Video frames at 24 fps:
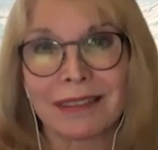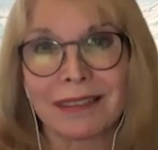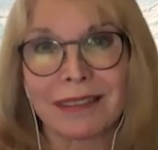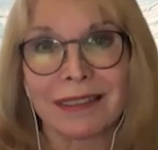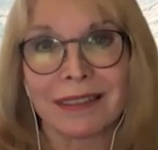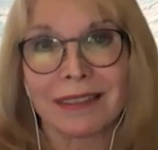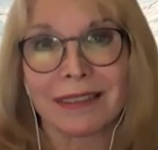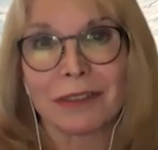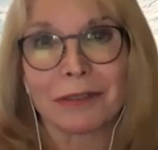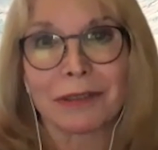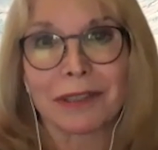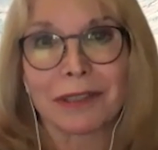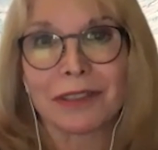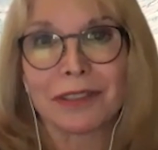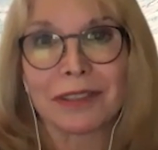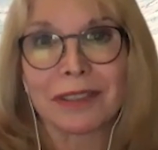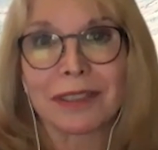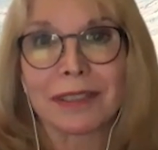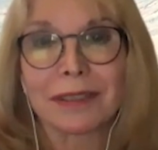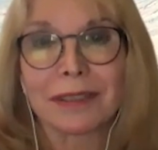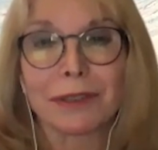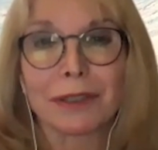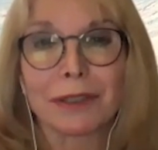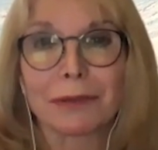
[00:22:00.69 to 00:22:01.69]
And the question
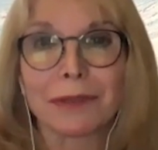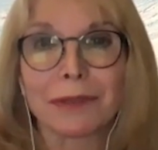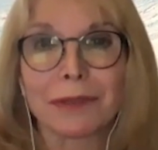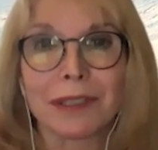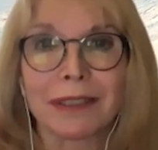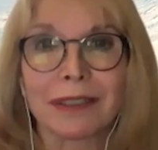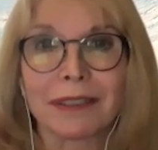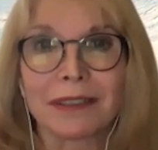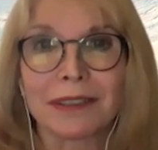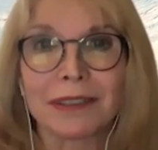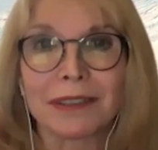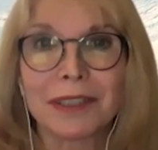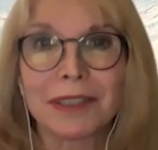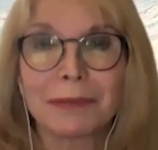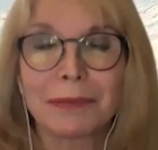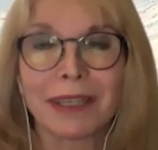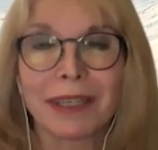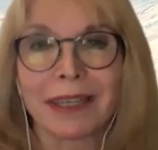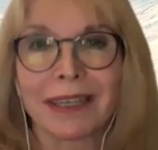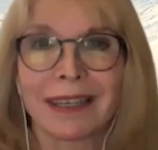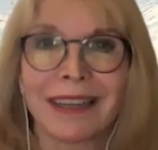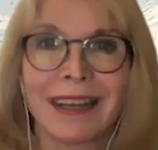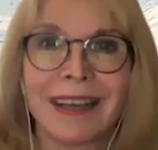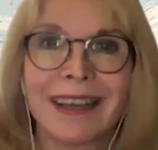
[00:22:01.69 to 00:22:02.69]
is, what are we going to do
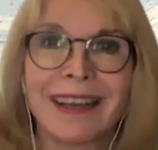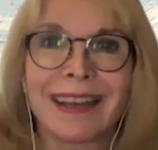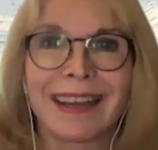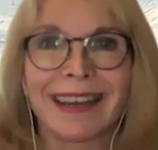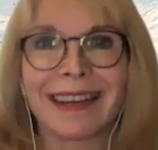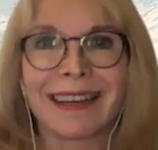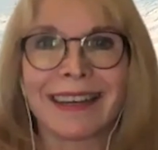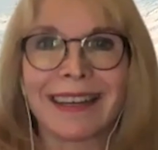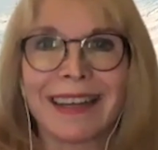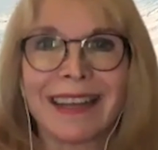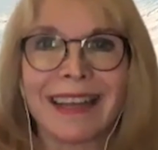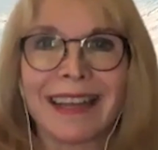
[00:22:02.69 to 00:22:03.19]
about it? And